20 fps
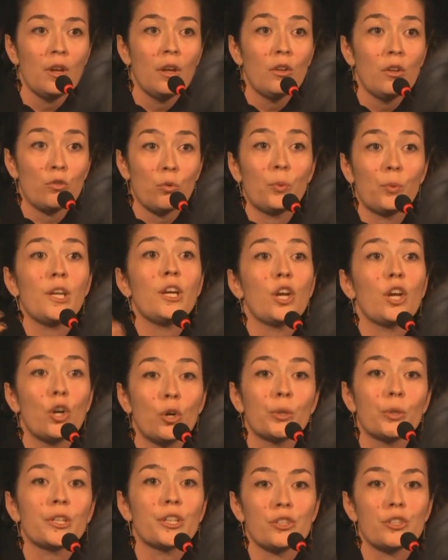So we
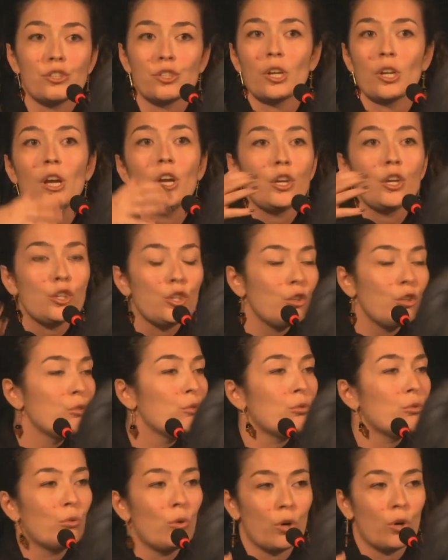encourage you
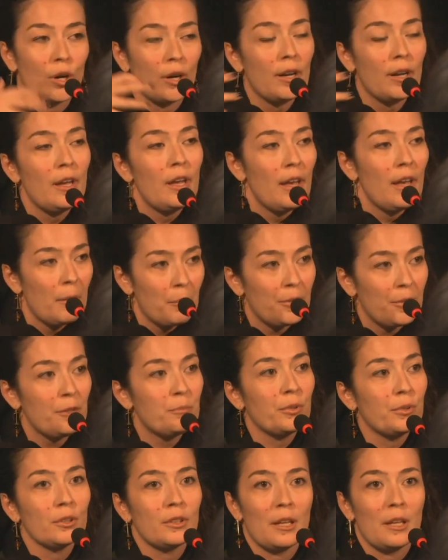or
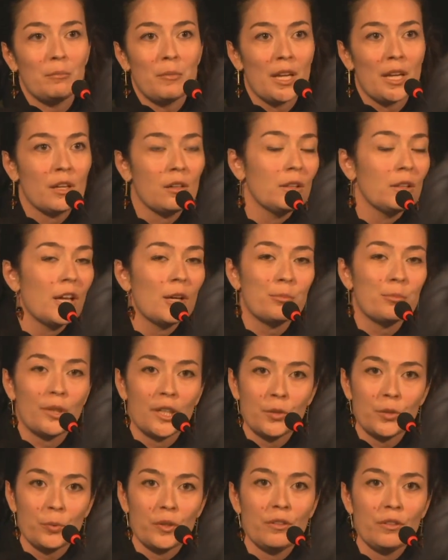people that might
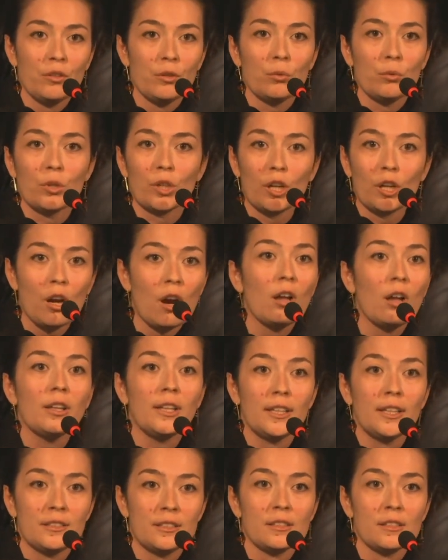collaborate with you or
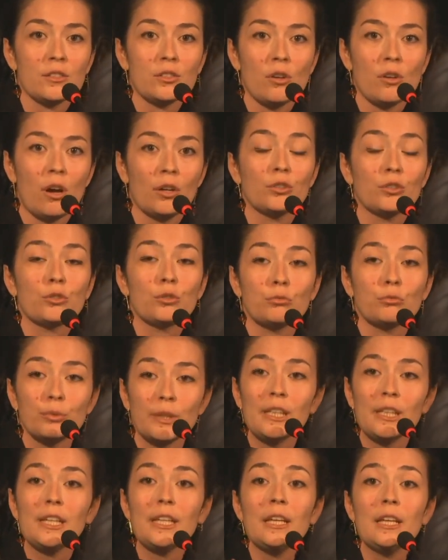colleagues and so on to
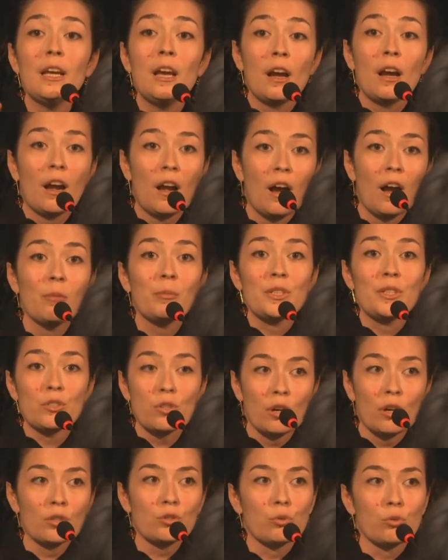really come and
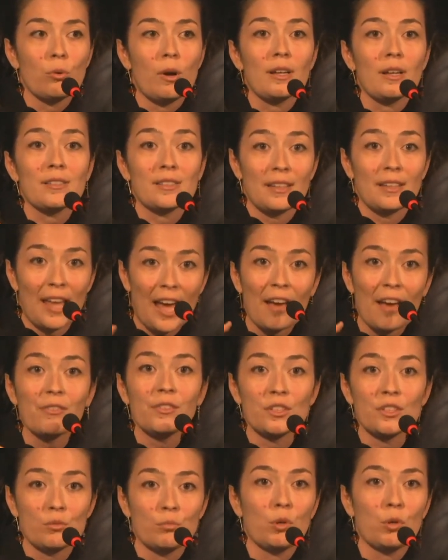talk to us and have
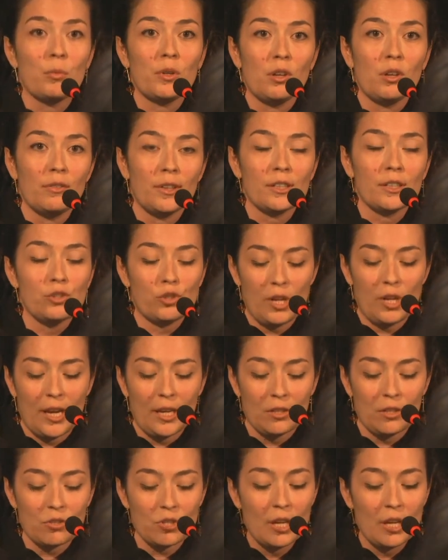this moment of
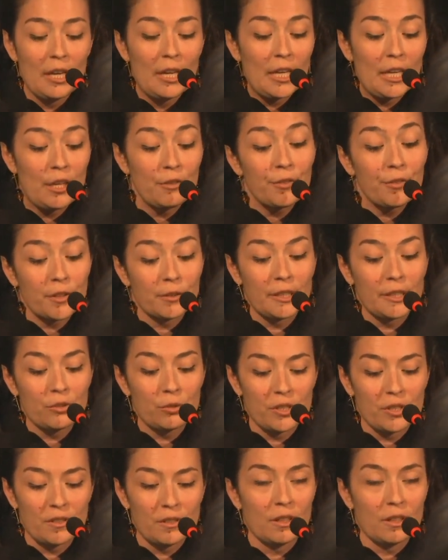exchange if you're
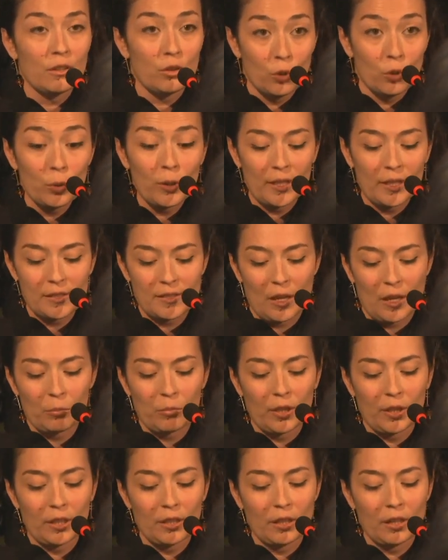interested in doing
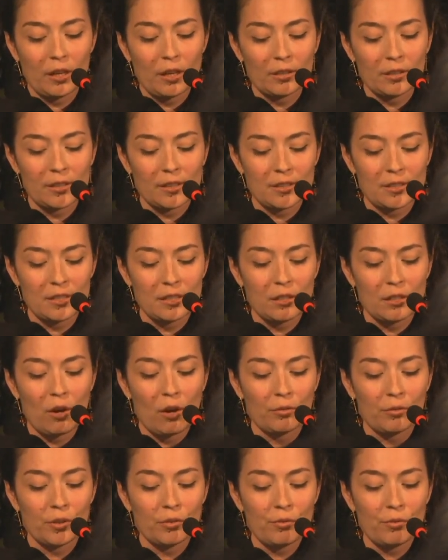something in the context
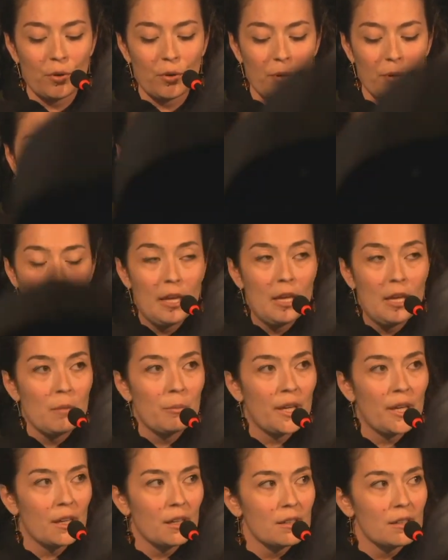of the forum.
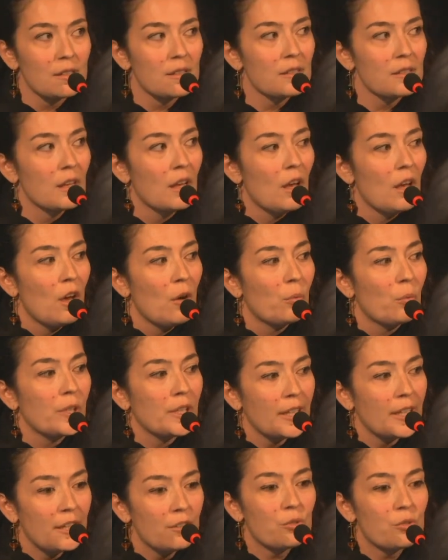Because we're
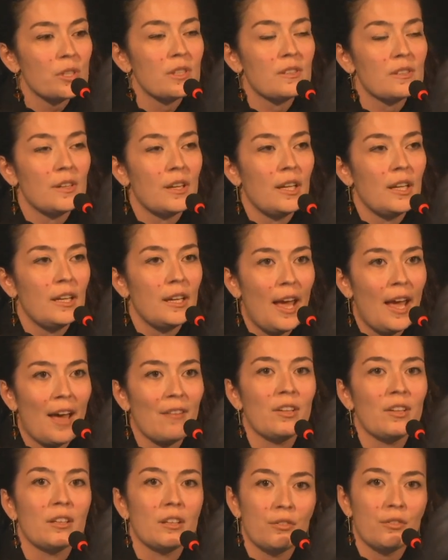interested in
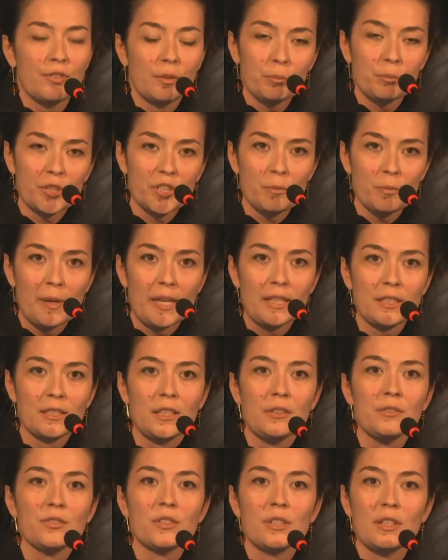having different
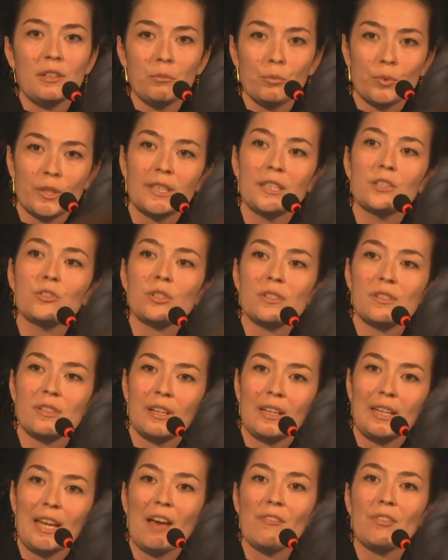perspectives. We're interested
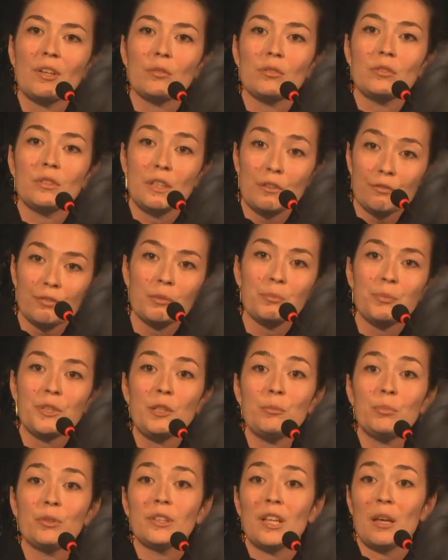in having different
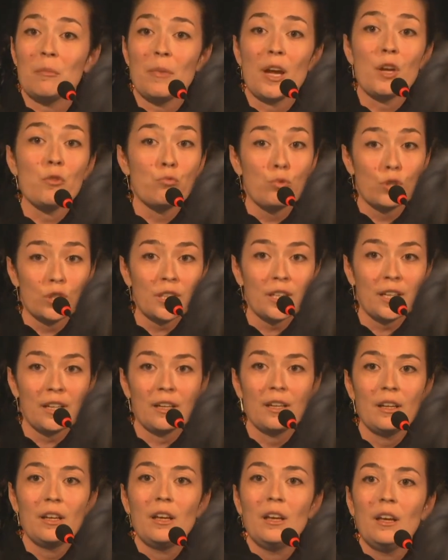people that might work
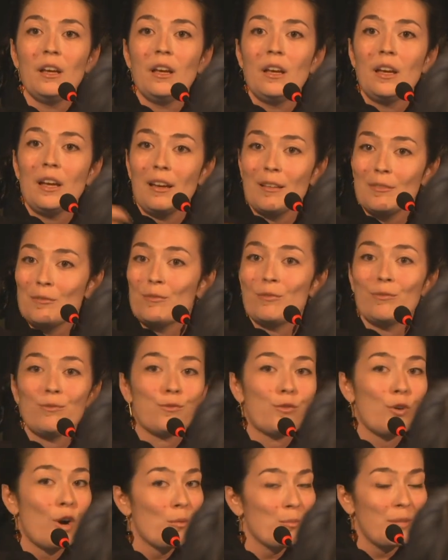
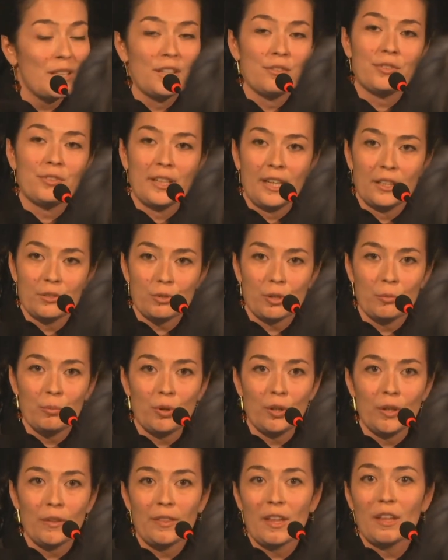from a different entry
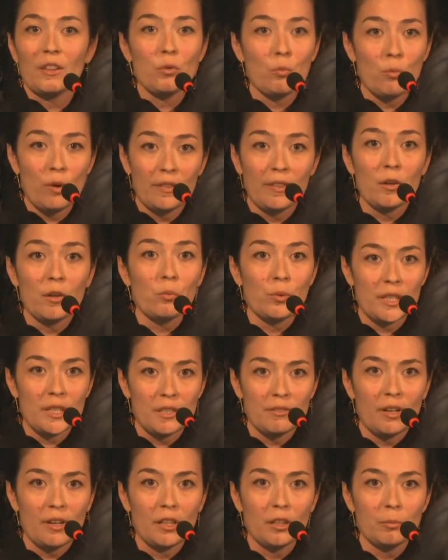point than the one that we
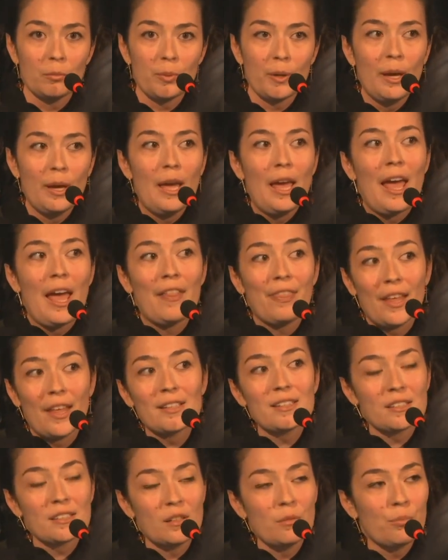develop. And
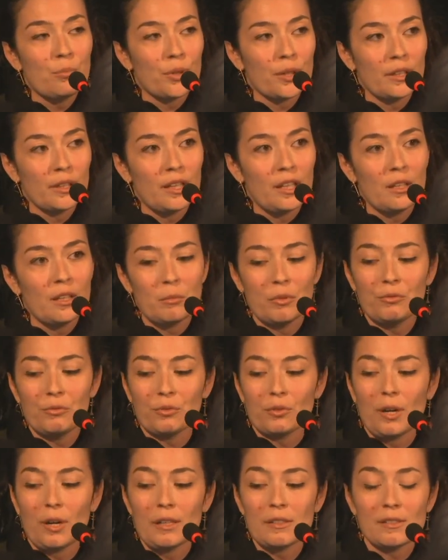that's an important element
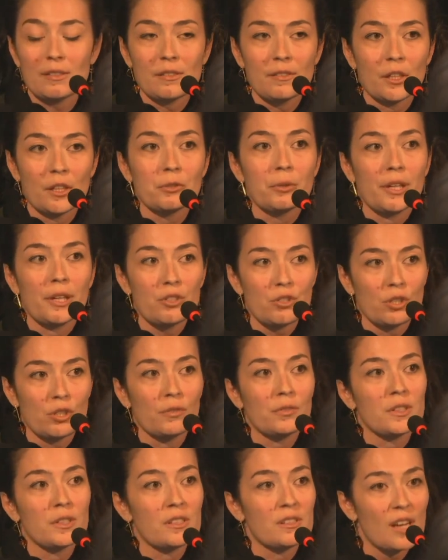for us, the creation of
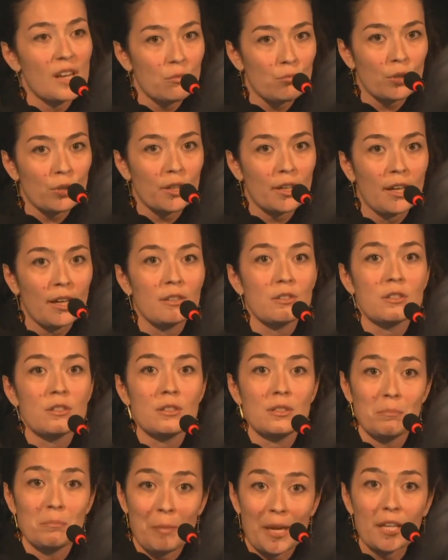this network and
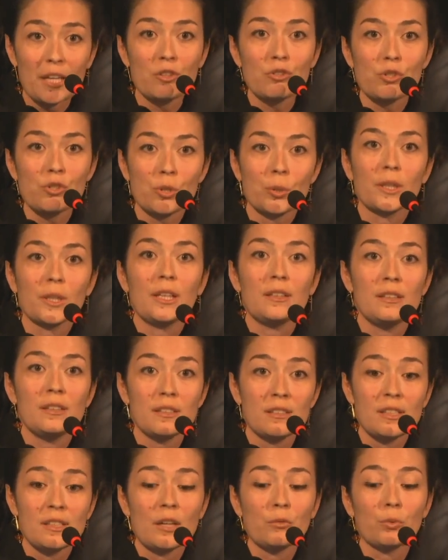making sure that this
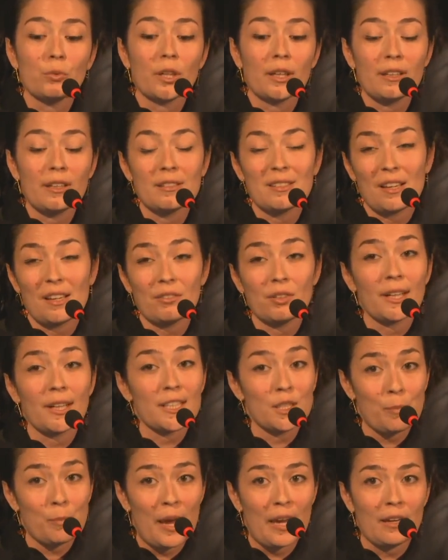network is ever
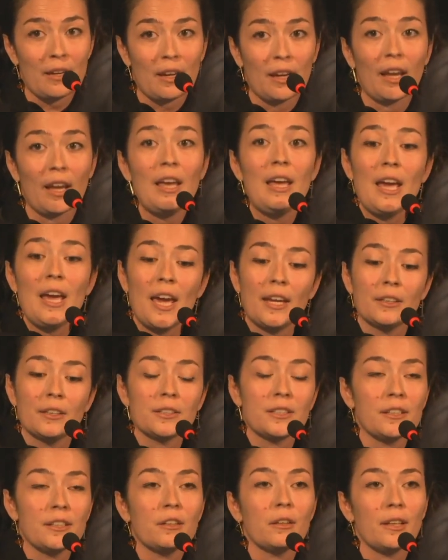expanding and
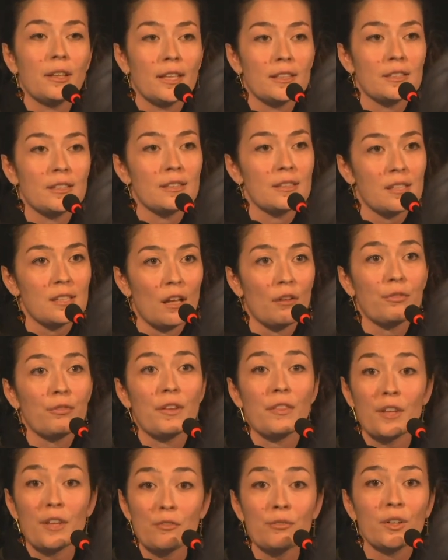articulates itself in
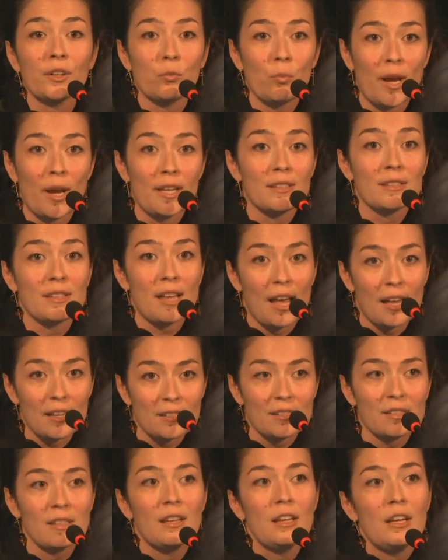different ways
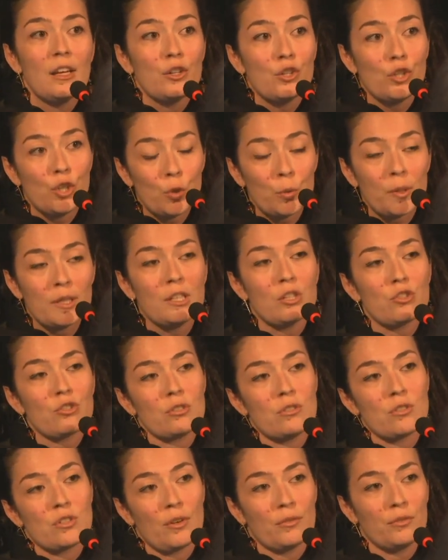as new
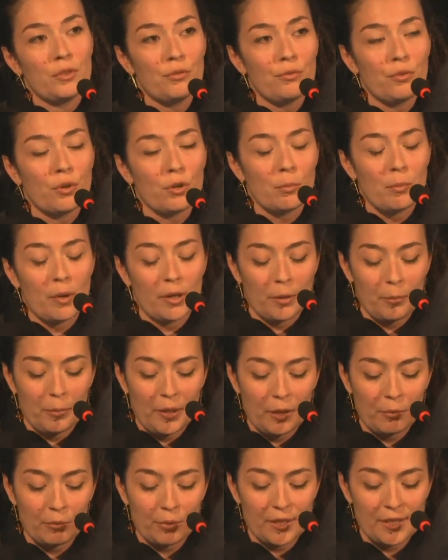editions of the forum are
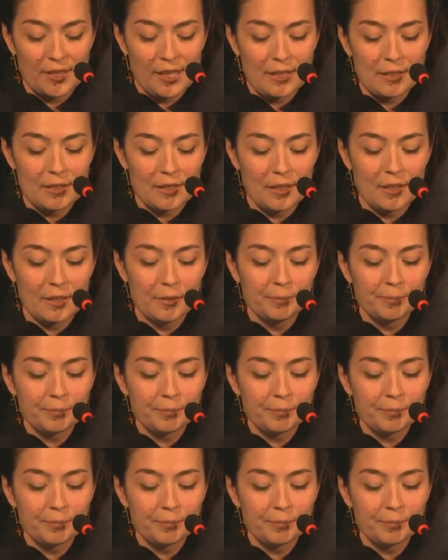being presented.